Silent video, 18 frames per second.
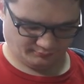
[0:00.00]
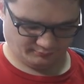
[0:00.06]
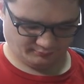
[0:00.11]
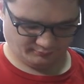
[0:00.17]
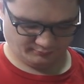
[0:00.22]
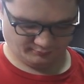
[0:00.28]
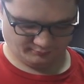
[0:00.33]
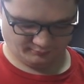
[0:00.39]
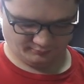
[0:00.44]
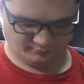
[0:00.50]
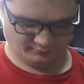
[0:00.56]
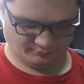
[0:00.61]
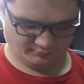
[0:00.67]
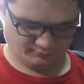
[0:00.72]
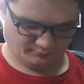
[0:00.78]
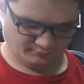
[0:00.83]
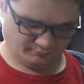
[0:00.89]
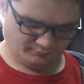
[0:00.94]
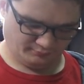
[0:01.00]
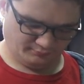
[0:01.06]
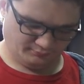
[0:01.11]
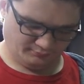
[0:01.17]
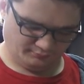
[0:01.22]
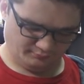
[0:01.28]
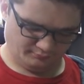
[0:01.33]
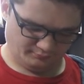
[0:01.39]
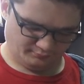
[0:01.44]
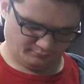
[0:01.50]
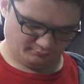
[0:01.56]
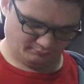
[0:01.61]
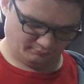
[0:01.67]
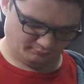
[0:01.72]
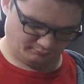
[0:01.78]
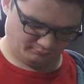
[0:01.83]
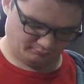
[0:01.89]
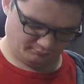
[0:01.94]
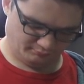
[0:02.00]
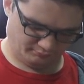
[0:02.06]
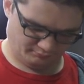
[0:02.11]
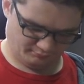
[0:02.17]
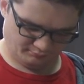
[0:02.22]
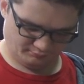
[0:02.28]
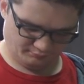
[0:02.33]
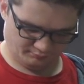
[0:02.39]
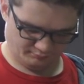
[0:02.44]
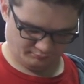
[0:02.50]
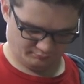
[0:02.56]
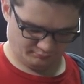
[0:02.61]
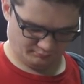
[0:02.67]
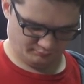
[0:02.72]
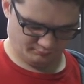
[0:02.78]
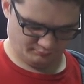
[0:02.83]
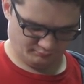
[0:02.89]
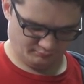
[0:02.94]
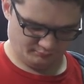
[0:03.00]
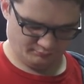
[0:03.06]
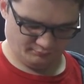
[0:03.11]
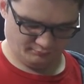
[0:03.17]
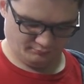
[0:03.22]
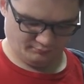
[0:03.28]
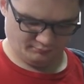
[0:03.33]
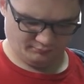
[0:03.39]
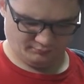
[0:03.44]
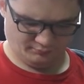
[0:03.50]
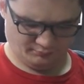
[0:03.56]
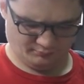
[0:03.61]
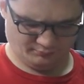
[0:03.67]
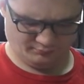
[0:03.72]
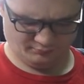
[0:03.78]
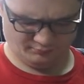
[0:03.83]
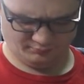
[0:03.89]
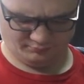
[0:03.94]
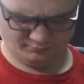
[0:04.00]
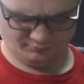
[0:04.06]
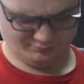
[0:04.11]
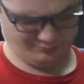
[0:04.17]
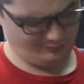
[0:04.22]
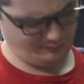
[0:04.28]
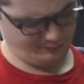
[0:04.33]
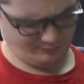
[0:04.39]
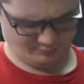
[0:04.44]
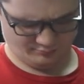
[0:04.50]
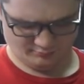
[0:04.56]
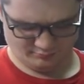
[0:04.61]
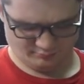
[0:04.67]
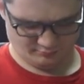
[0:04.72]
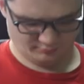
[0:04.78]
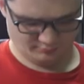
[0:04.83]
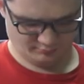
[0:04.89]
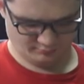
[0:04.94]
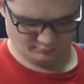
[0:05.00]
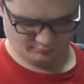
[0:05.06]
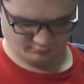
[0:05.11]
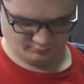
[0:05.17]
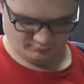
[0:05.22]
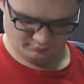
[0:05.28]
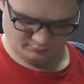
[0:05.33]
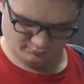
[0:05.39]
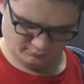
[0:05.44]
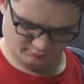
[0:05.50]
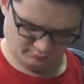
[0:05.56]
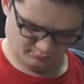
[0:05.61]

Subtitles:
No words are spoken by the person on screen.